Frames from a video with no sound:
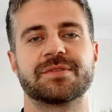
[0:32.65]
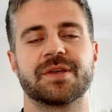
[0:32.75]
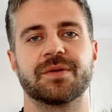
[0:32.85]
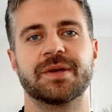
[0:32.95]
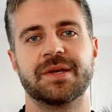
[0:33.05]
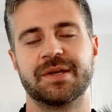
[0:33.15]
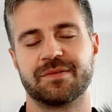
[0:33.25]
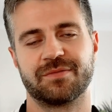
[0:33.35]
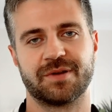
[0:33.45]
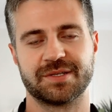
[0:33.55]
So
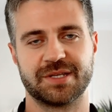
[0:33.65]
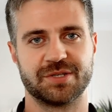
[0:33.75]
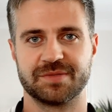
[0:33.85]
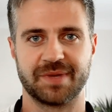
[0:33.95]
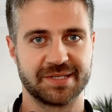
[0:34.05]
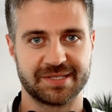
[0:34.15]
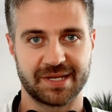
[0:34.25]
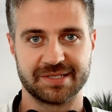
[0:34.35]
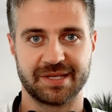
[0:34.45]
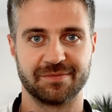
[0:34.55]
for us, it just made
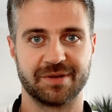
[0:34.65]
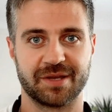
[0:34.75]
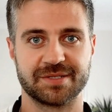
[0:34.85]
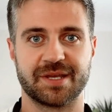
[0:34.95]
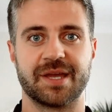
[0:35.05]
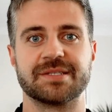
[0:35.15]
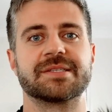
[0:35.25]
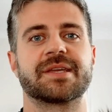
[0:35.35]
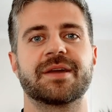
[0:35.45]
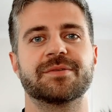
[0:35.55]
sense given our size and
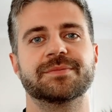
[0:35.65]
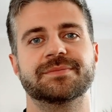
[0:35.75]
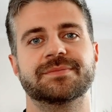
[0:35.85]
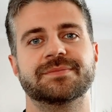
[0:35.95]
scale.